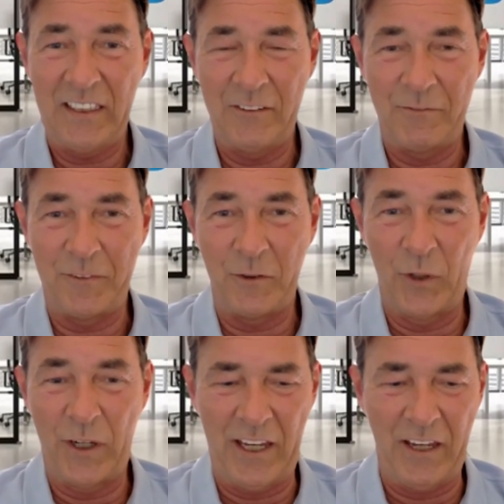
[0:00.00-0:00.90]
If you
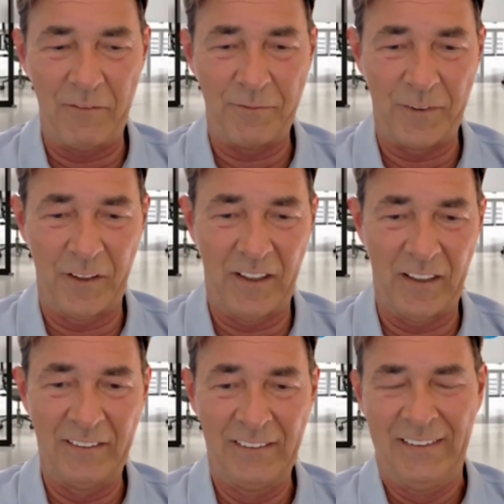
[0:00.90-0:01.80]
have
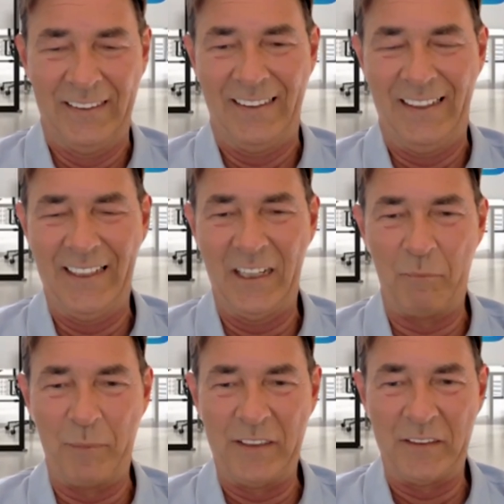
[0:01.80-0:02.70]
a little
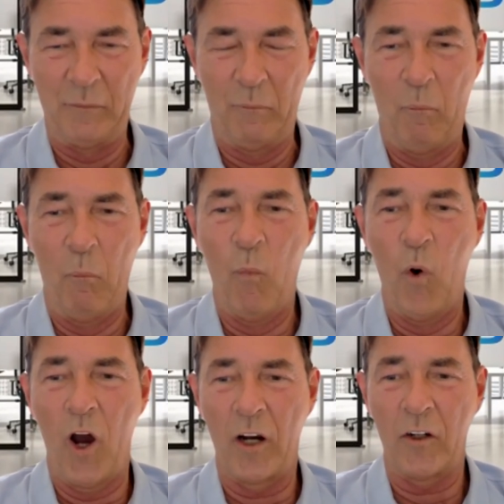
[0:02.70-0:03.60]
bit more